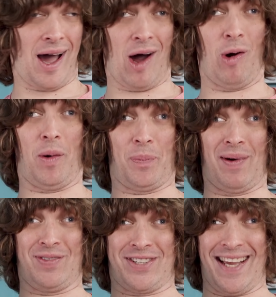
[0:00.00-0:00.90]
Oh,
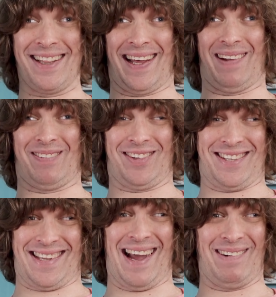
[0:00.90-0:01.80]
above sea level.
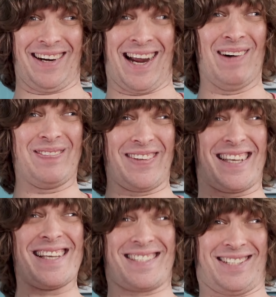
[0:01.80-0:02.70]
Is that what
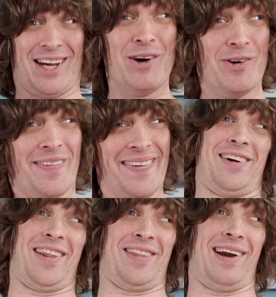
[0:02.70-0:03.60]
compasses do?
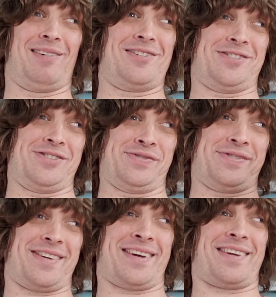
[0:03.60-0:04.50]
I thought it was just
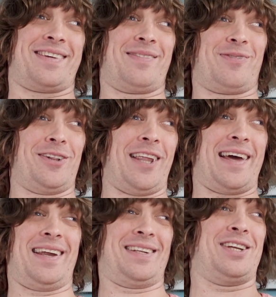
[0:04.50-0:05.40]

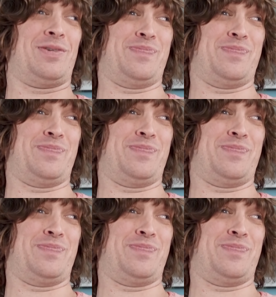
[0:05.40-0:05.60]
related to